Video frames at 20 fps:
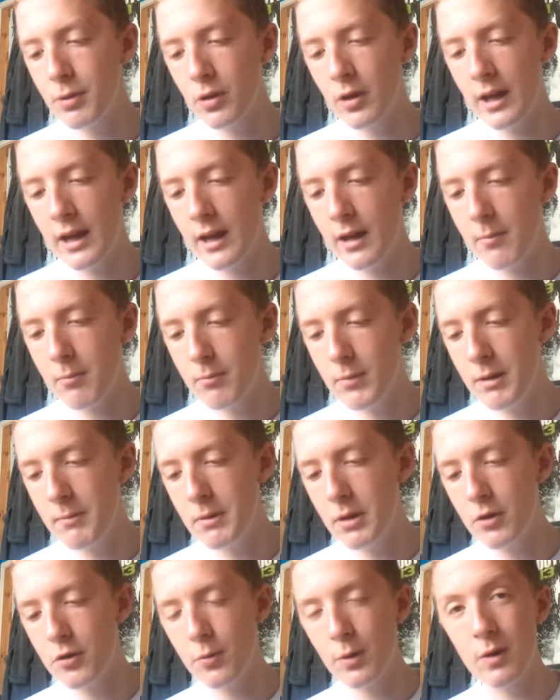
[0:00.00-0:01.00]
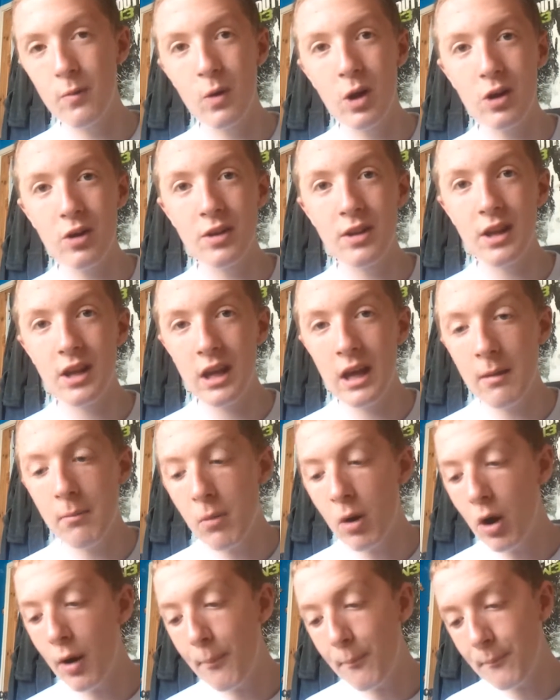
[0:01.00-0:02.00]
but maybe they just want to work on the
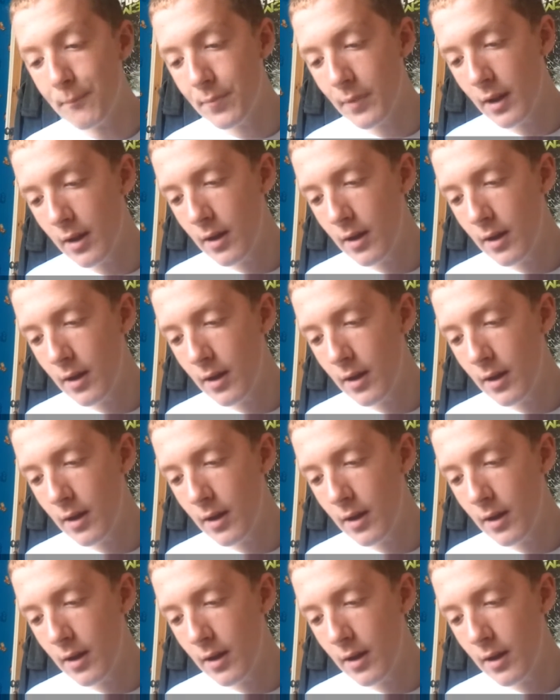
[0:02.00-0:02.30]
game more.